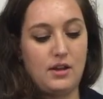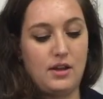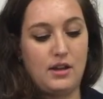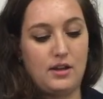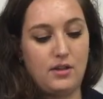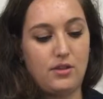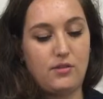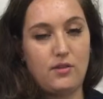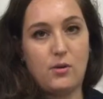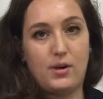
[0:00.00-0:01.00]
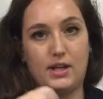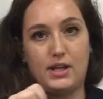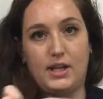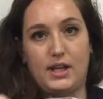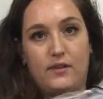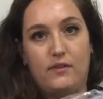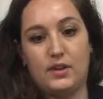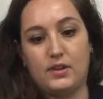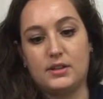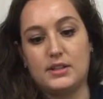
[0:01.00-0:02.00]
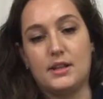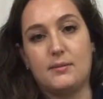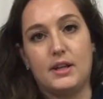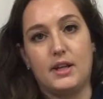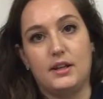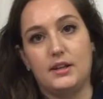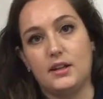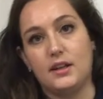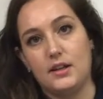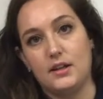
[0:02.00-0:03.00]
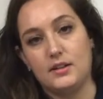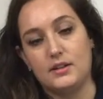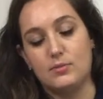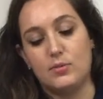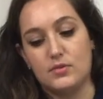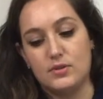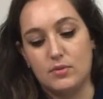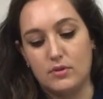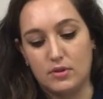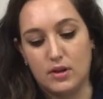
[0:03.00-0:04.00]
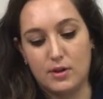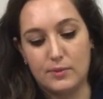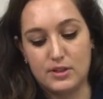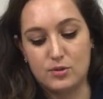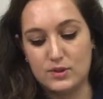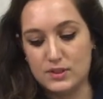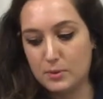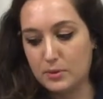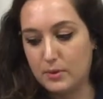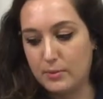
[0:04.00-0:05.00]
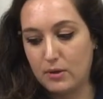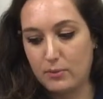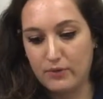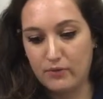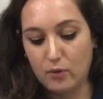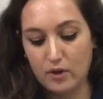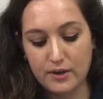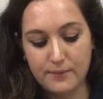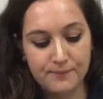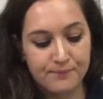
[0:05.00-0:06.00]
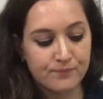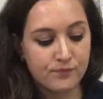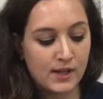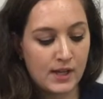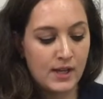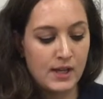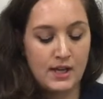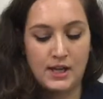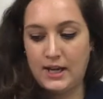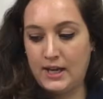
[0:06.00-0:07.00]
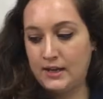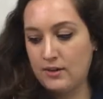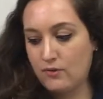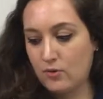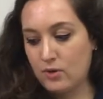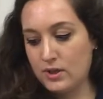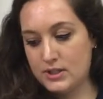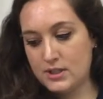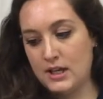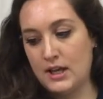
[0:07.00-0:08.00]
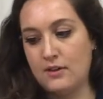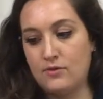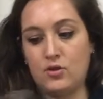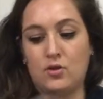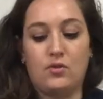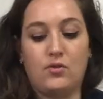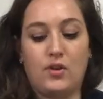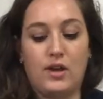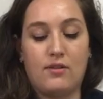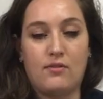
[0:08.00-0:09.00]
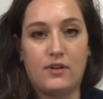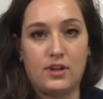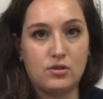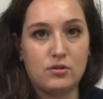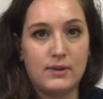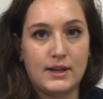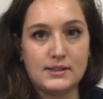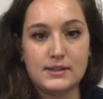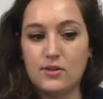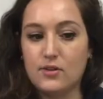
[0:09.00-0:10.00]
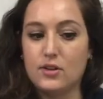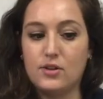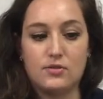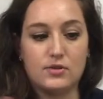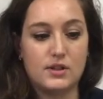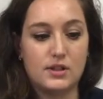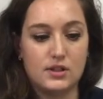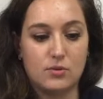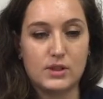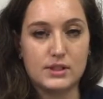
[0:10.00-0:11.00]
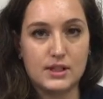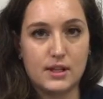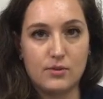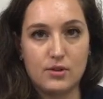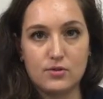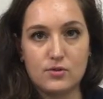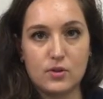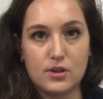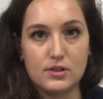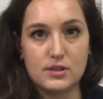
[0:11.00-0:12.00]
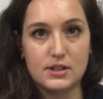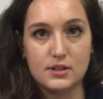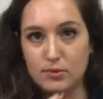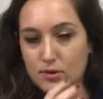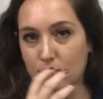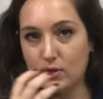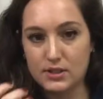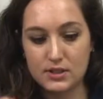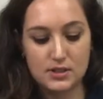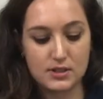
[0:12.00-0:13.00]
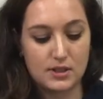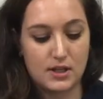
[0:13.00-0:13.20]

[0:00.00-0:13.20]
and throw it in the contaminated disposable garbage we spoke about before. And of course, you have to also have facial mask. You can use the one-time use ones, the blue ones.